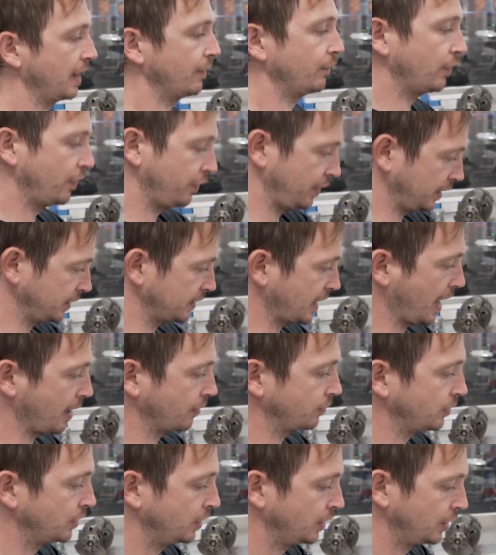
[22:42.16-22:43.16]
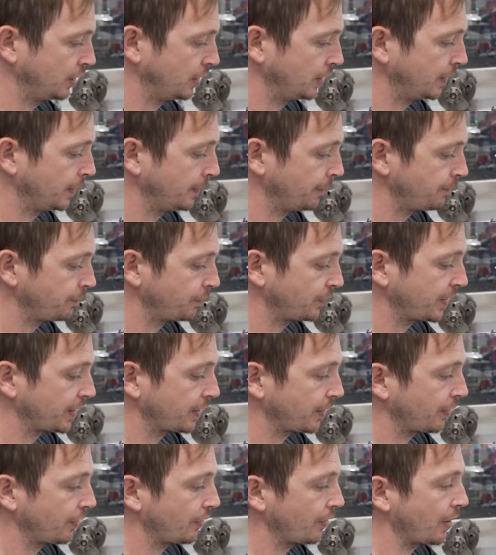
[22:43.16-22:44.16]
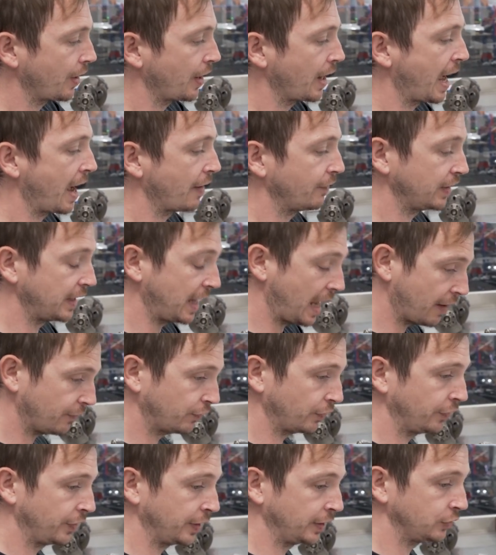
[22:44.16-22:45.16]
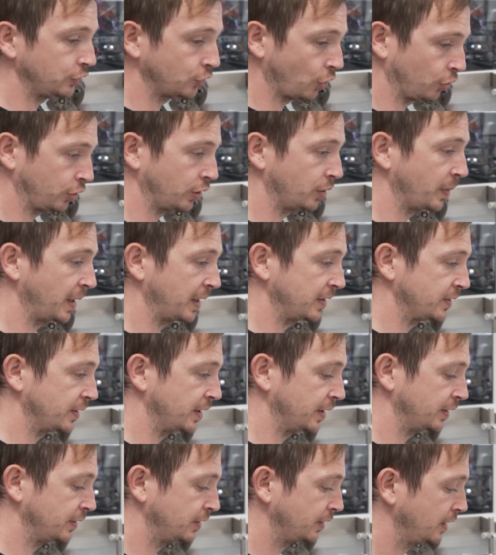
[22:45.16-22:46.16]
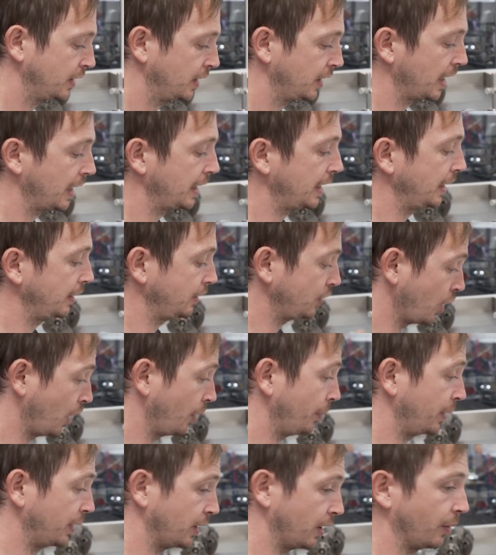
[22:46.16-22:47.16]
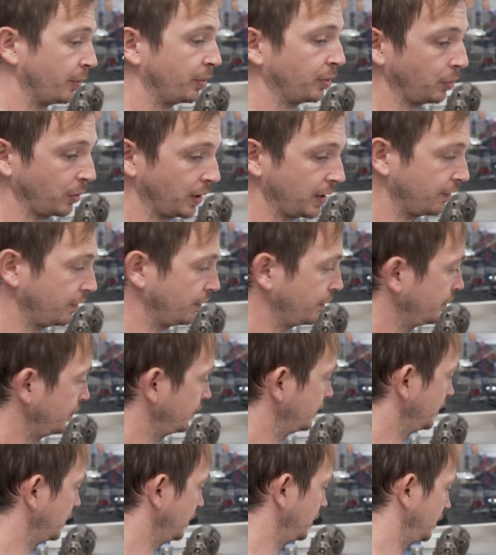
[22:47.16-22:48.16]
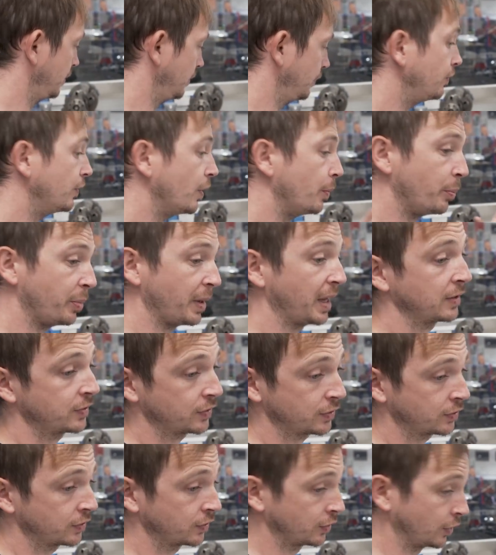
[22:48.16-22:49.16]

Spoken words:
everything down, having everything documented, and then coming up with the best